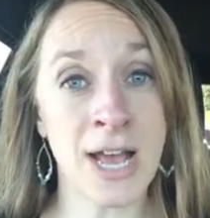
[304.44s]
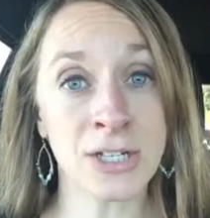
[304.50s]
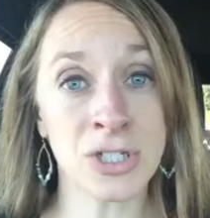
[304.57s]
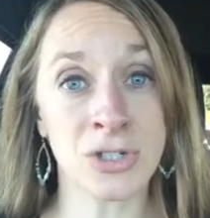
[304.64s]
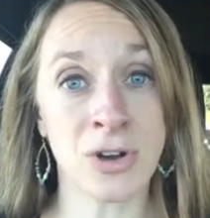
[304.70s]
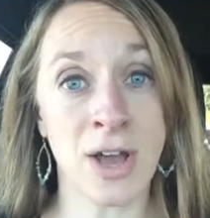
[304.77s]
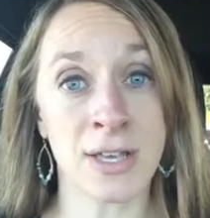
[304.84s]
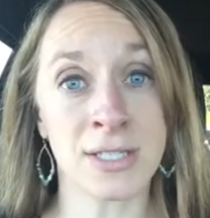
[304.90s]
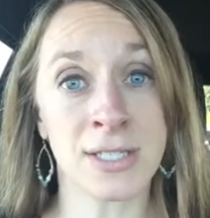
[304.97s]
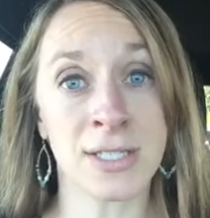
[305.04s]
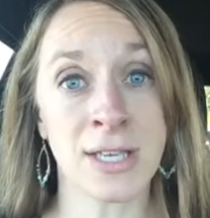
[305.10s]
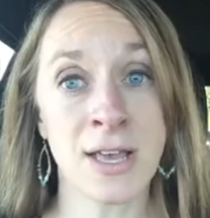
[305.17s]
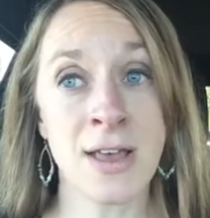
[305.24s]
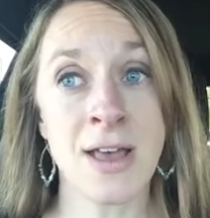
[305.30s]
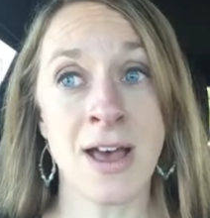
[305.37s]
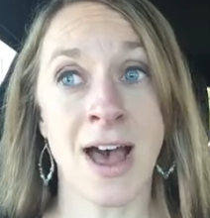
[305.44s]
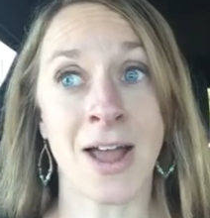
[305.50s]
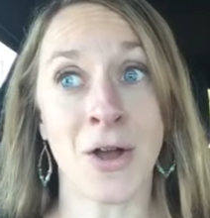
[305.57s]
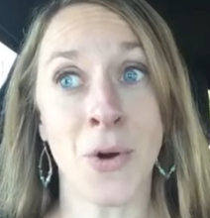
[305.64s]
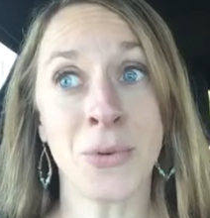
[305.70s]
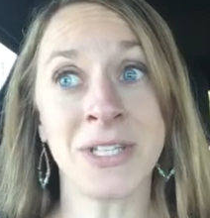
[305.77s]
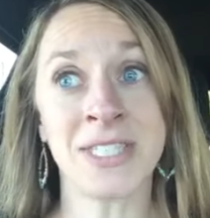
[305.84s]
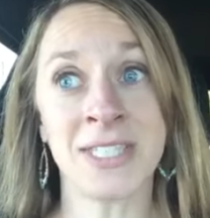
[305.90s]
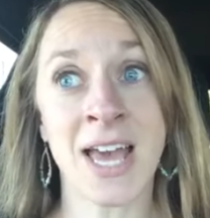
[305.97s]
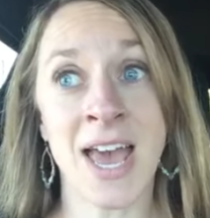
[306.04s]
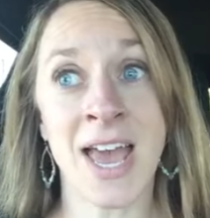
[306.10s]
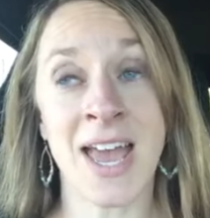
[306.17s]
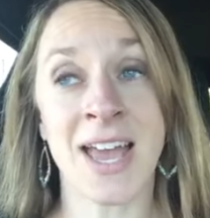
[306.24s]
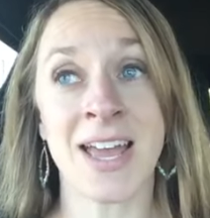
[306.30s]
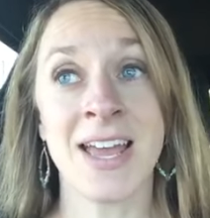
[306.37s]
extras. I always
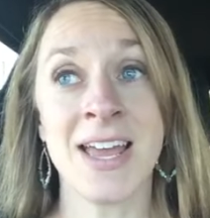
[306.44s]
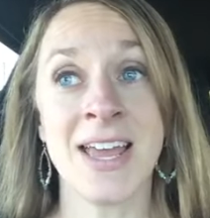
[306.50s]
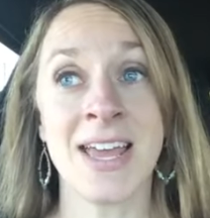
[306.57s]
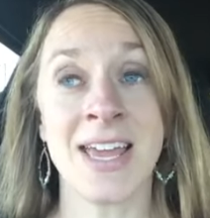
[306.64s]
say